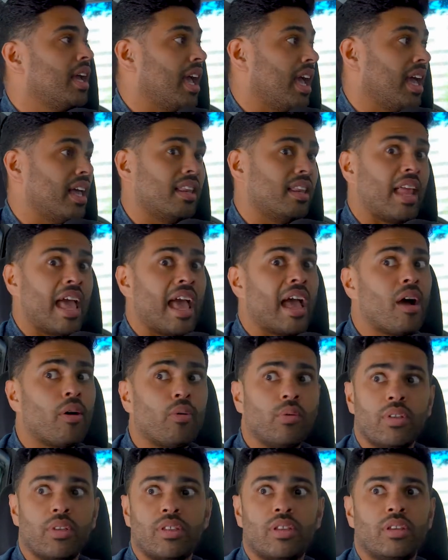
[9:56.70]
And now
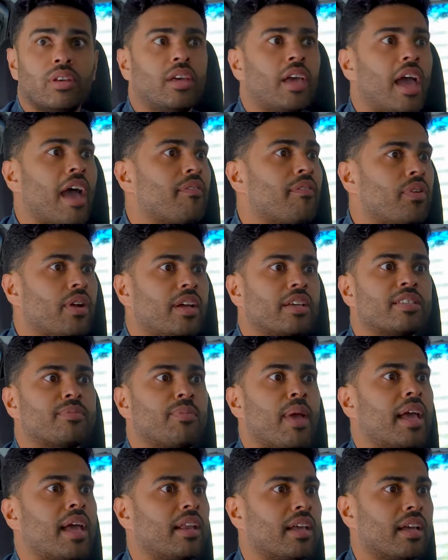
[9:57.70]
with ever
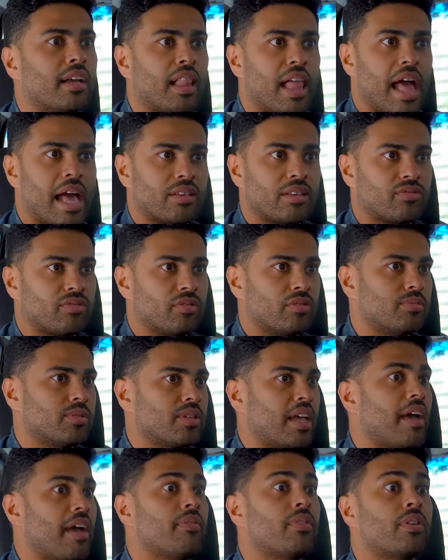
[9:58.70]
expanding
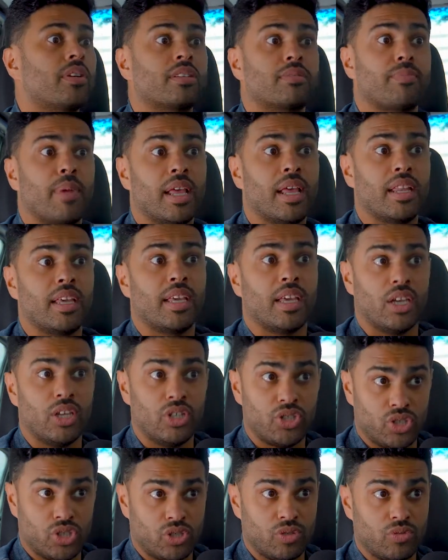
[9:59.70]
classrooms, ever expanding
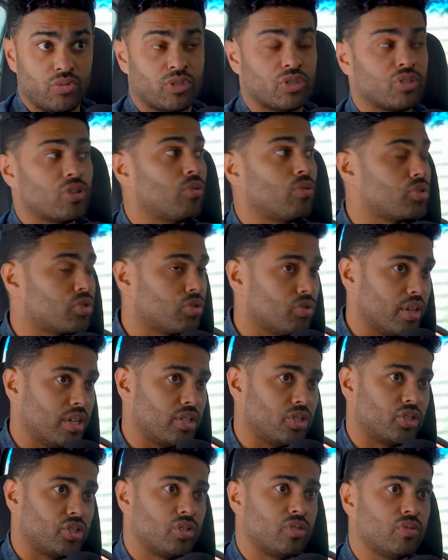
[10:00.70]
issues, social
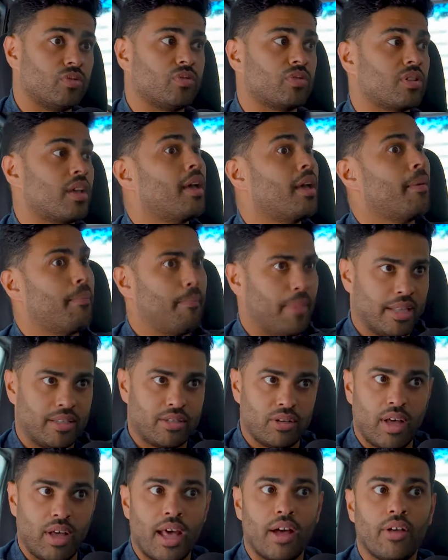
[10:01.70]
issues,
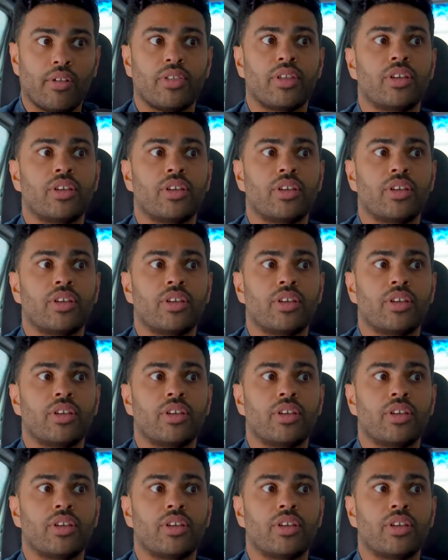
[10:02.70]
mental health